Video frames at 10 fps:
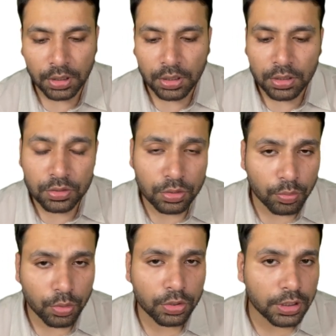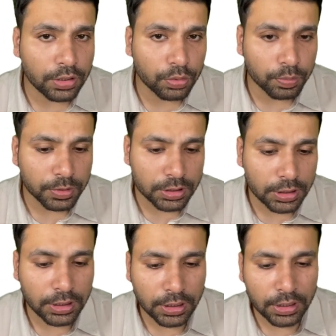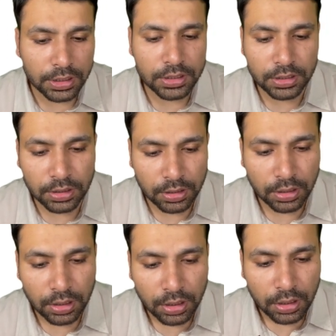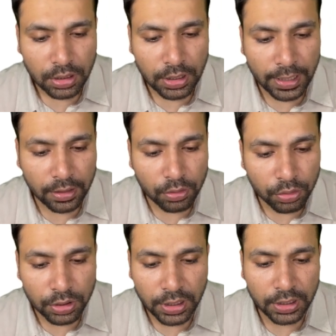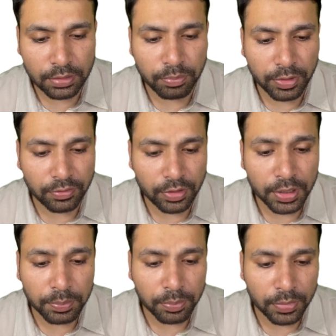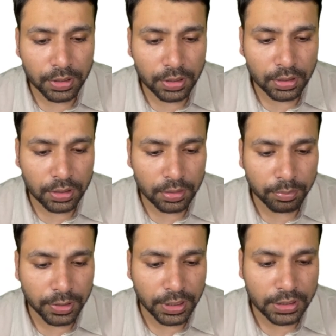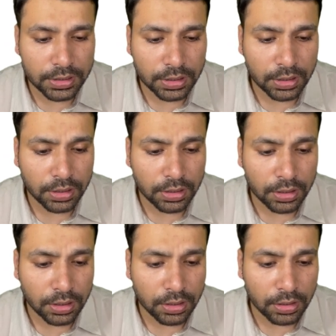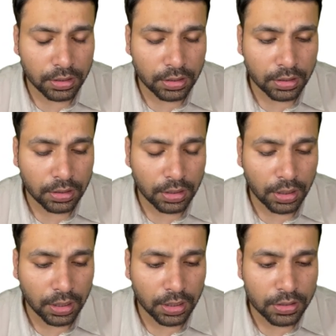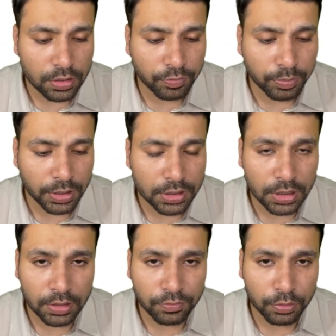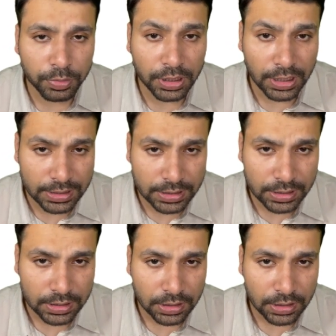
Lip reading: So more than 2% is like good. It predicts a occurrence of PHLF to be less.